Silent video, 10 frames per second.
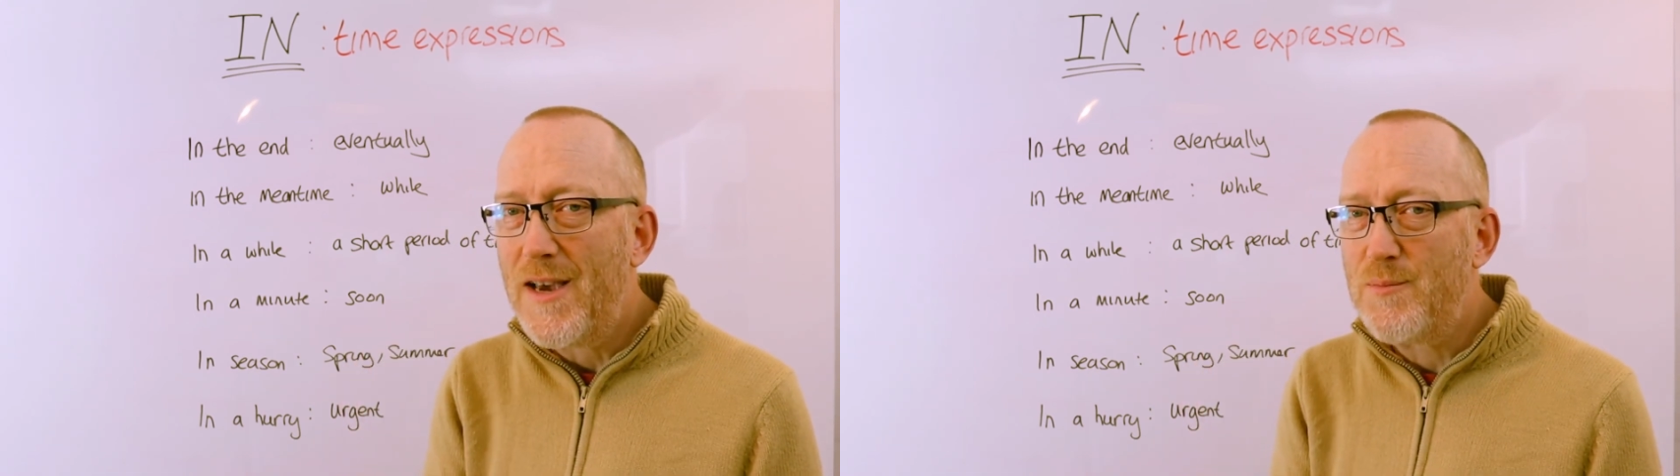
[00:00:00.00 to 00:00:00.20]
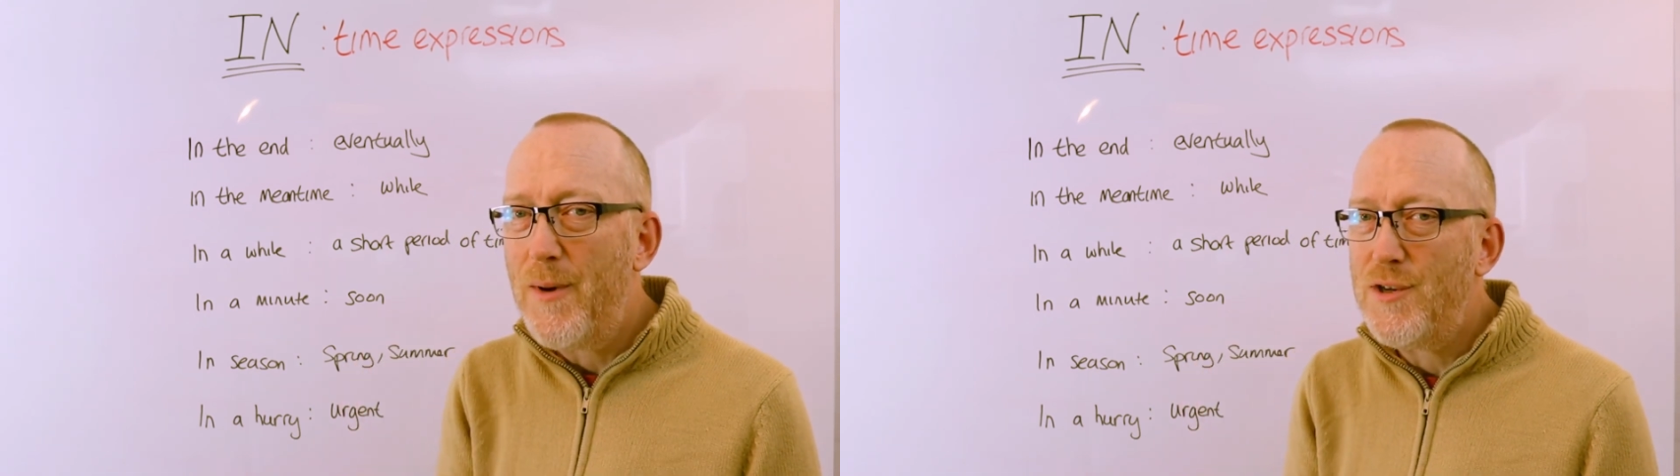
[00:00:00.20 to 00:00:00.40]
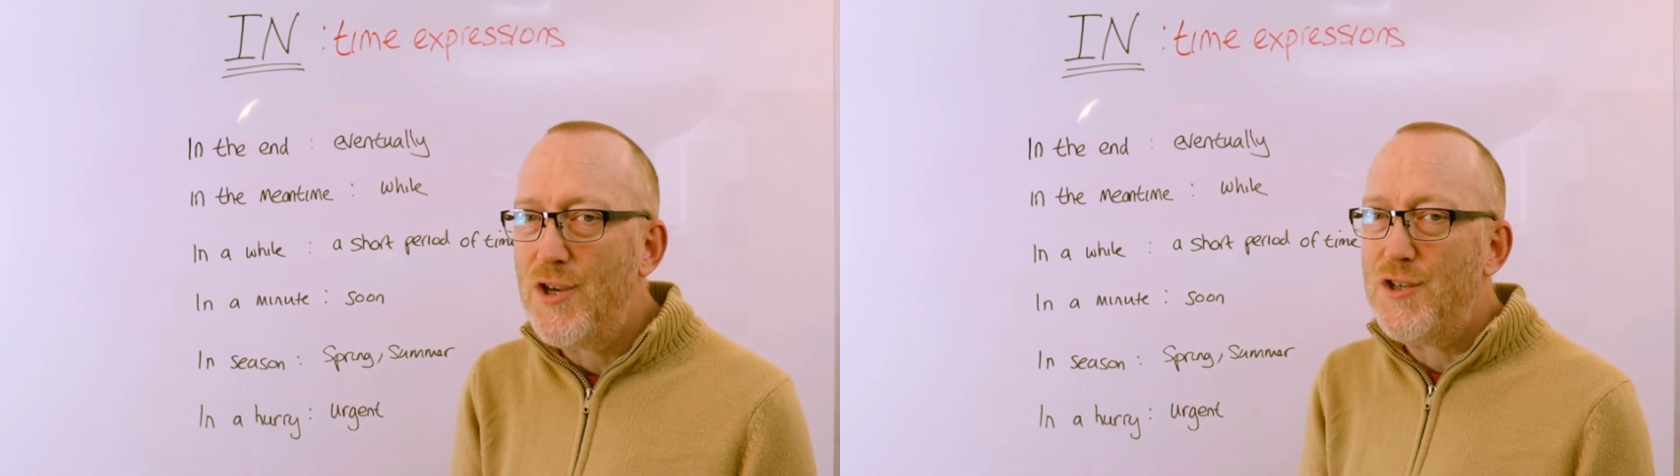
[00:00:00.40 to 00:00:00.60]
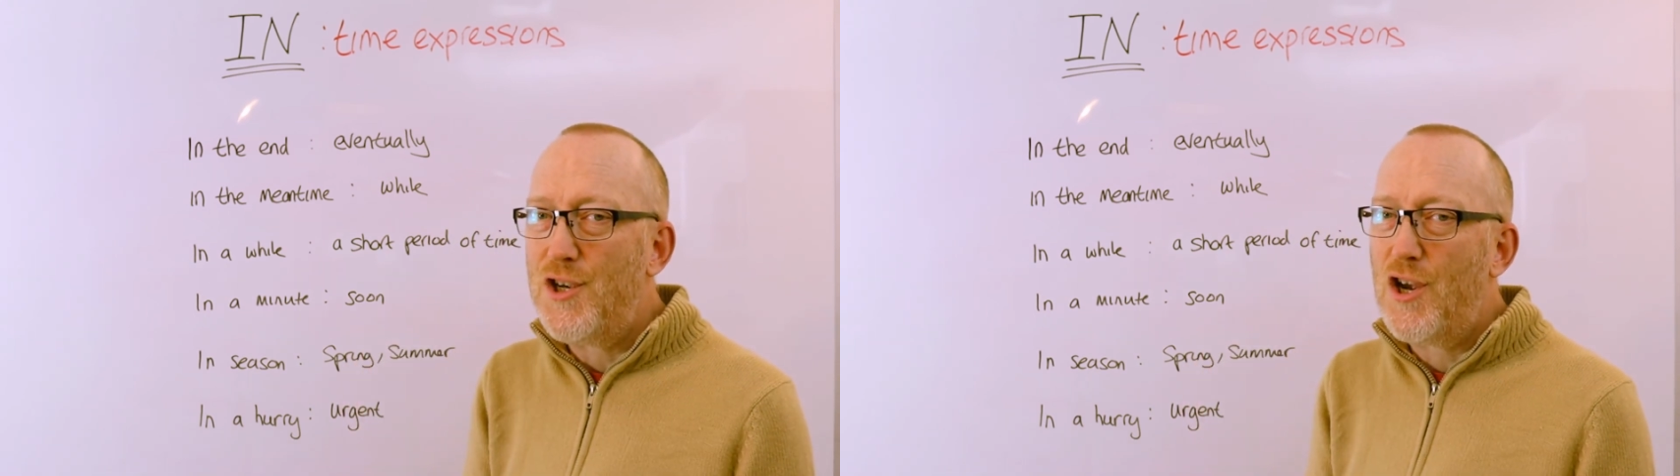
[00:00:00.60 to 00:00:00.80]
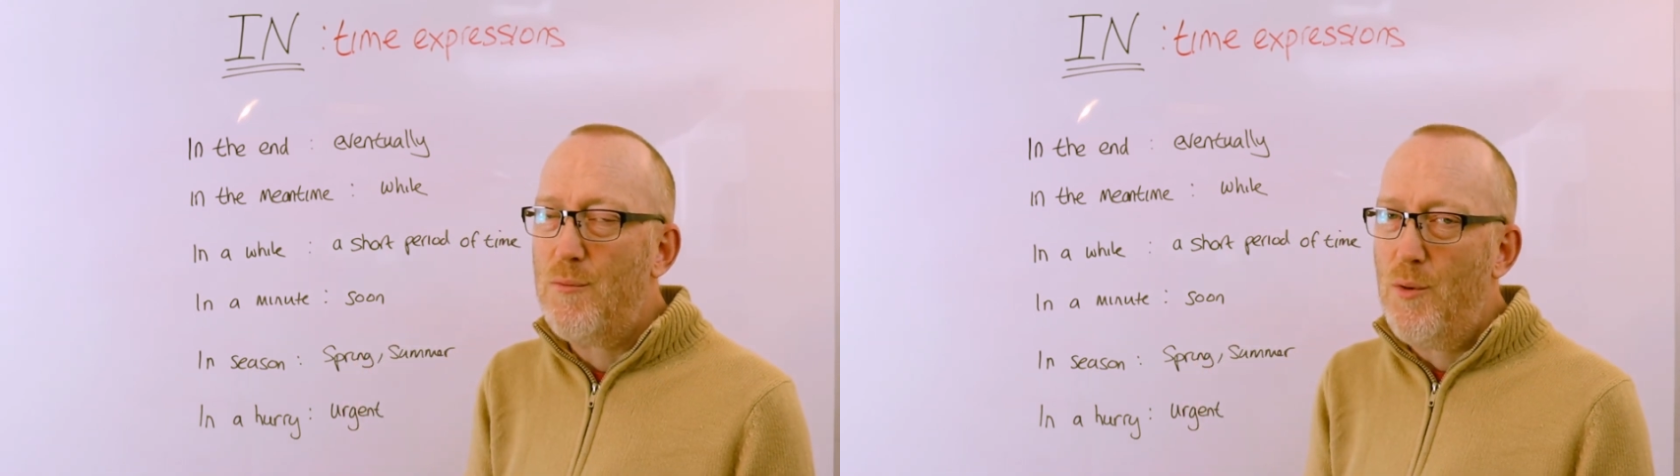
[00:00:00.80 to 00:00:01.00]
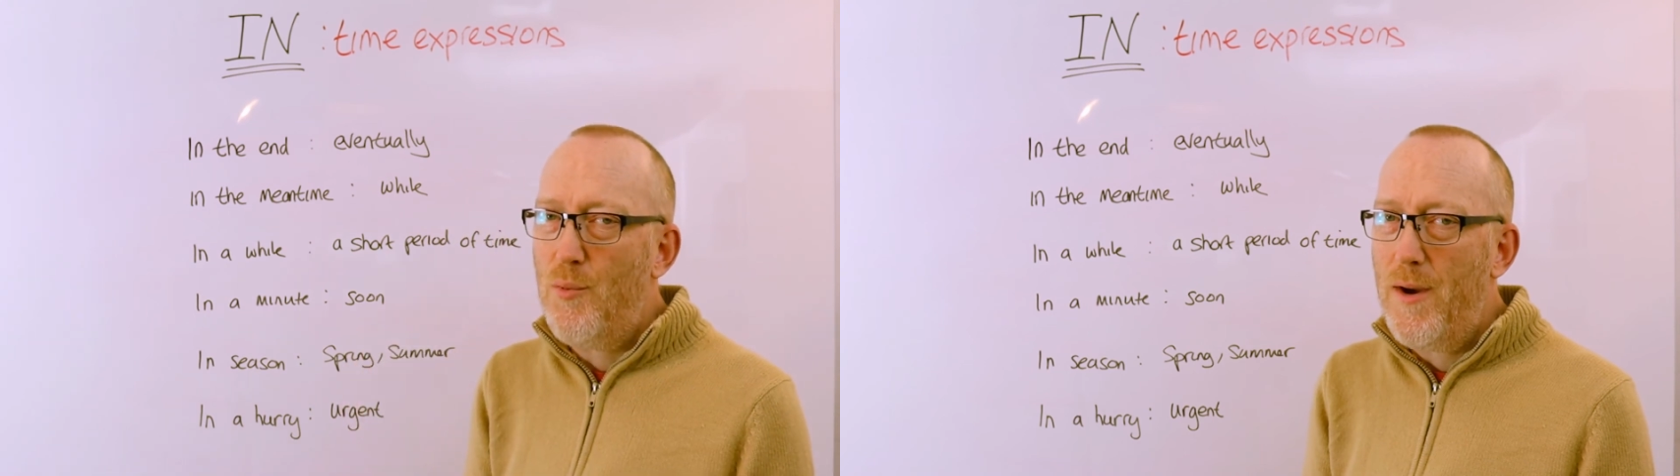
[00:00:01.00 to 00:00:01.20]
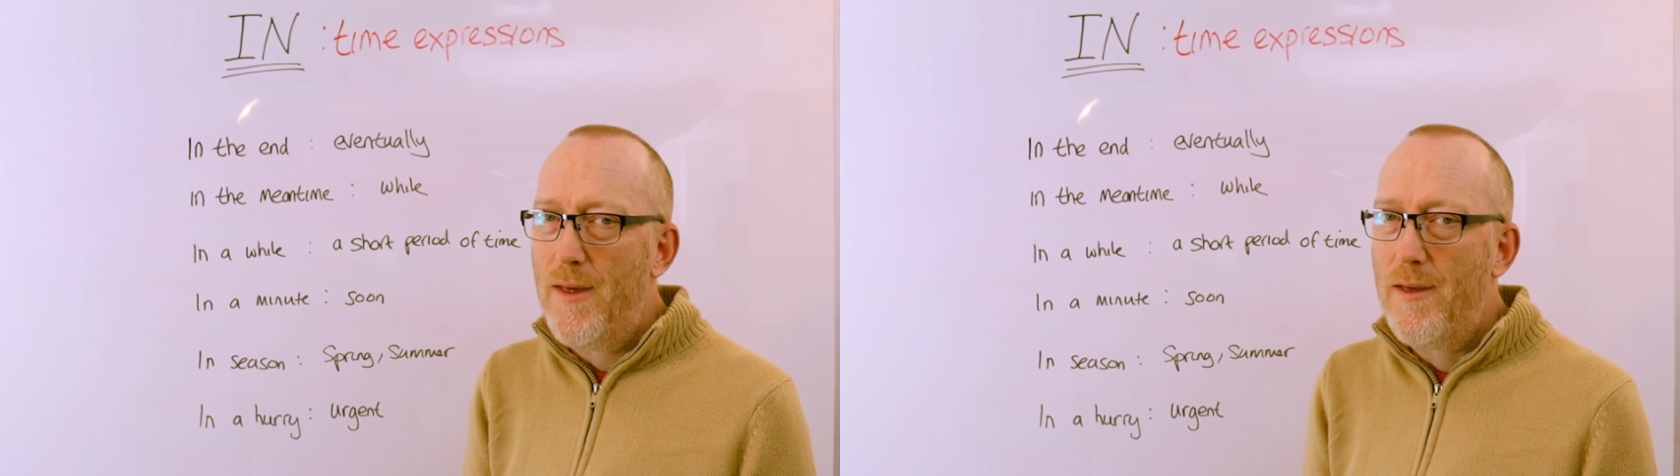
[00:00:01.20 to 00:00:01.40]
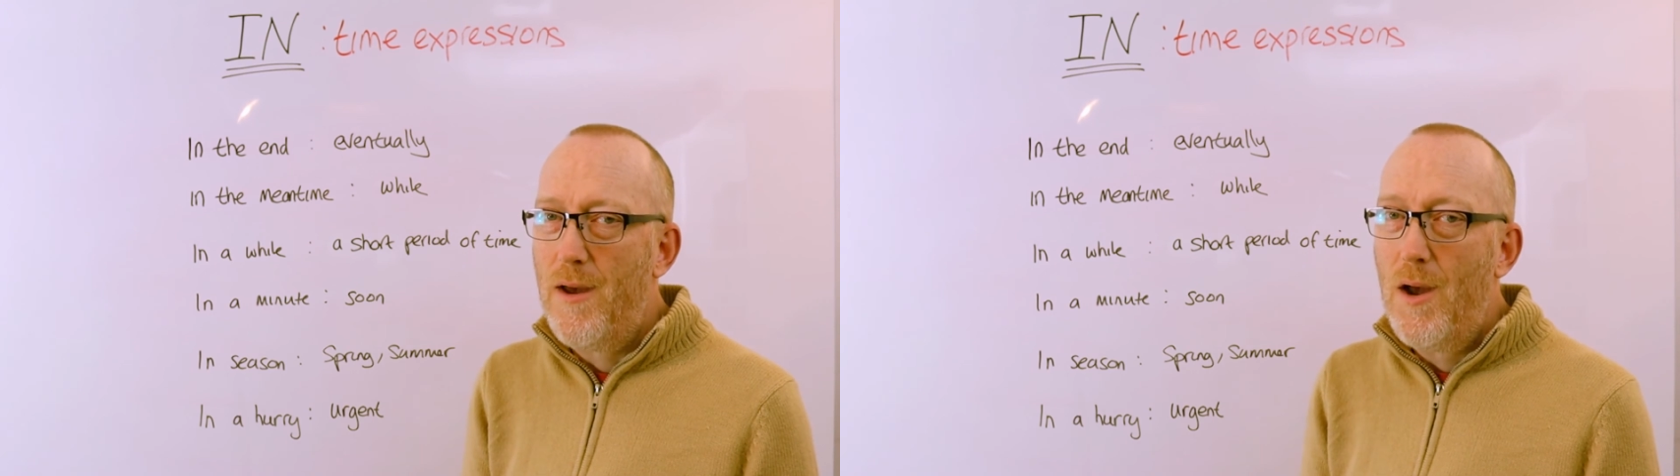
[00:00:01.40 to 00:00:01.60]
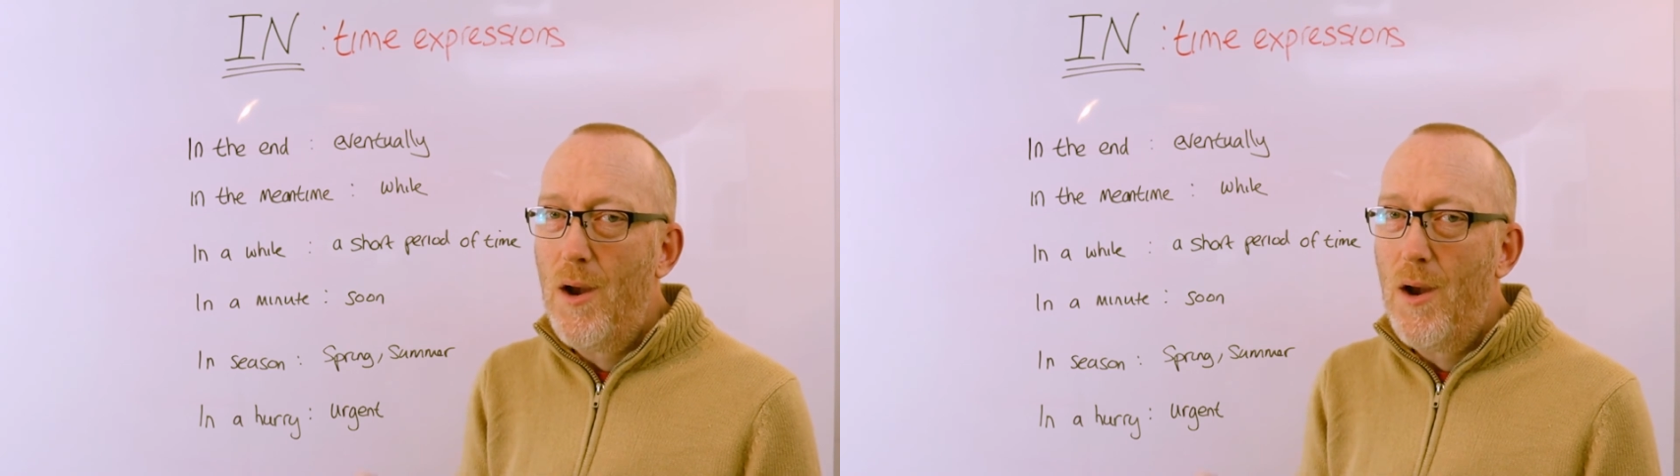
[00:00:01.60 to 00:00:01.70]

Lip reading: expressions you come up with